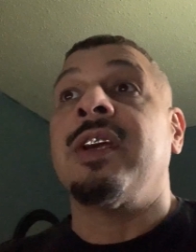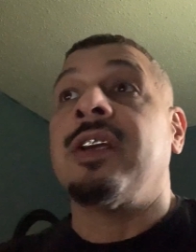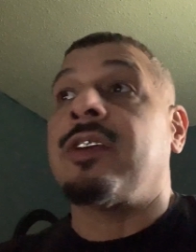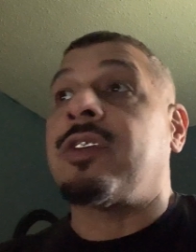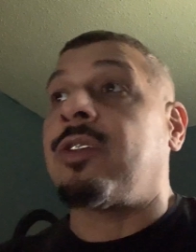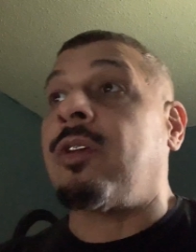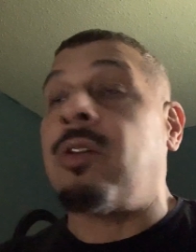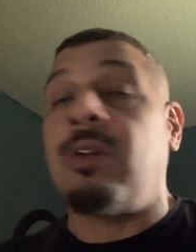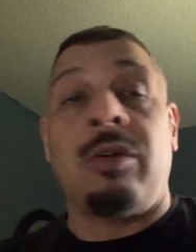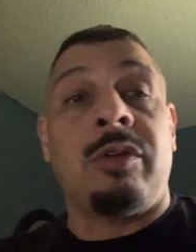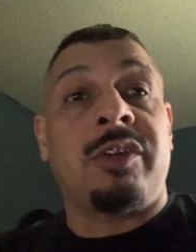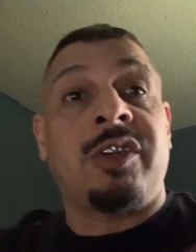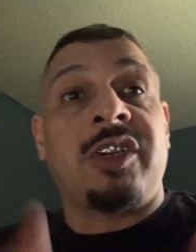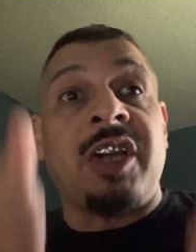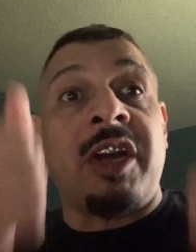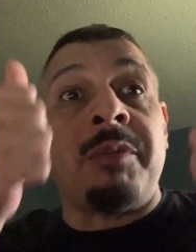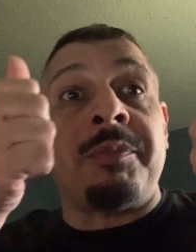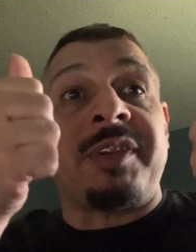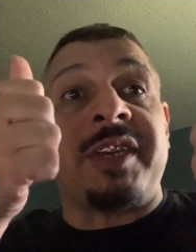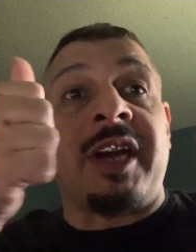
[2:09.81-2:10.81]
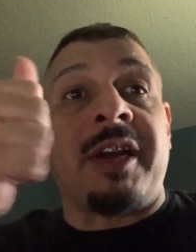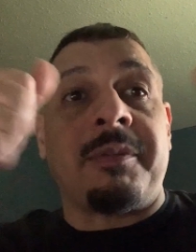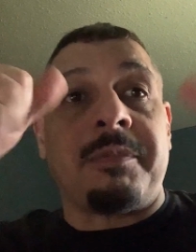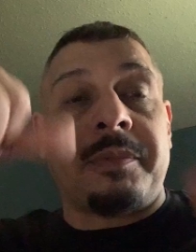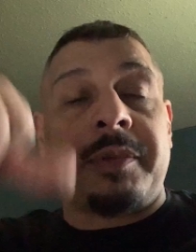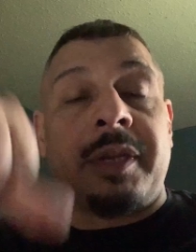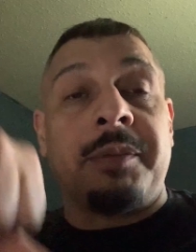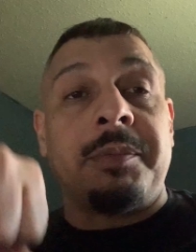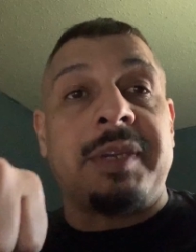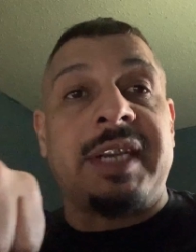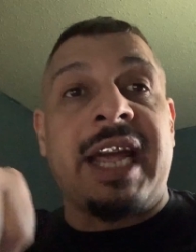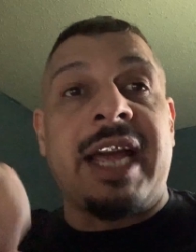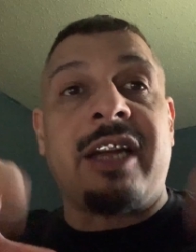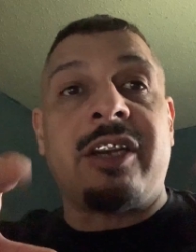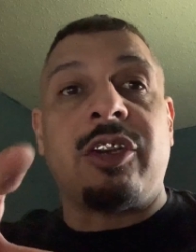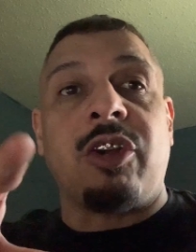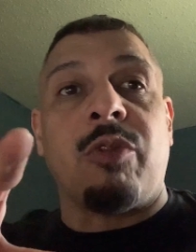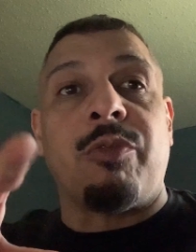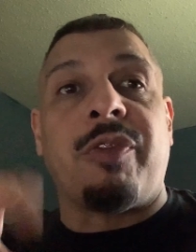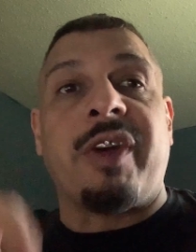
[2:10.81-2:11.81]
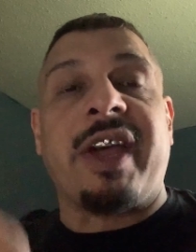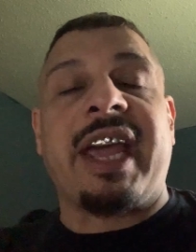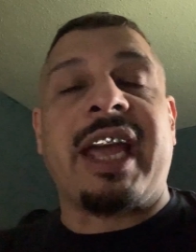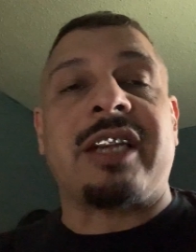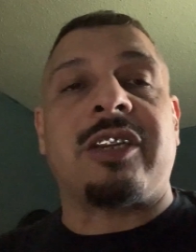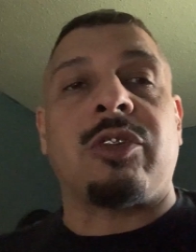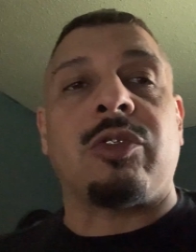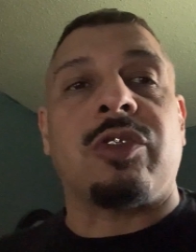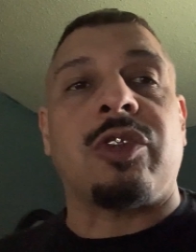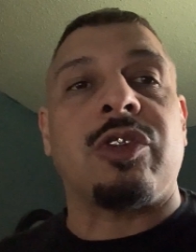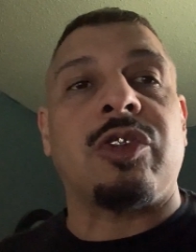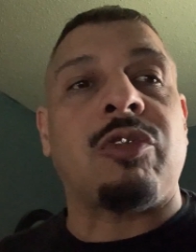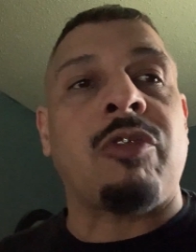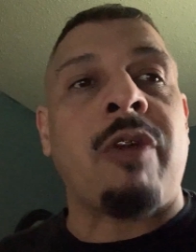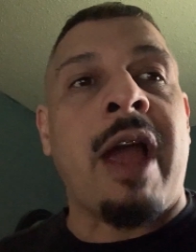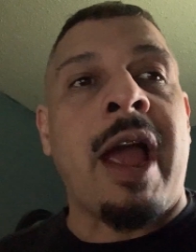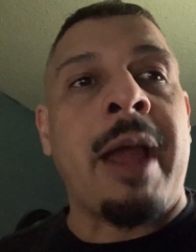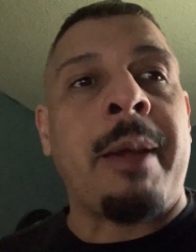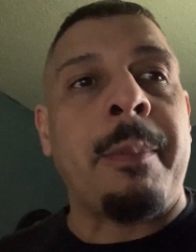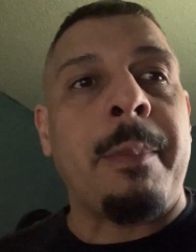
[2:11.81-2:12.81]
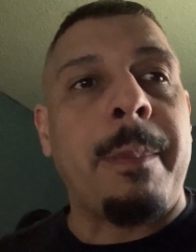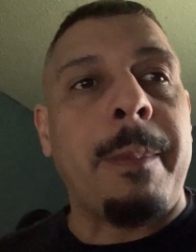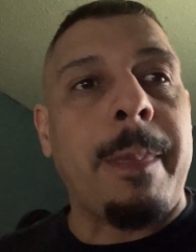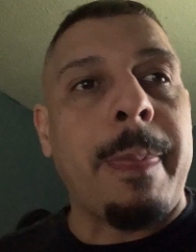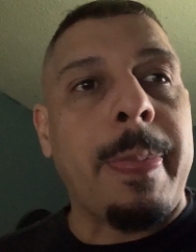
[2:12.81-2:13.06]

So thumbs up, thumbs down. Don't forget to subscribe.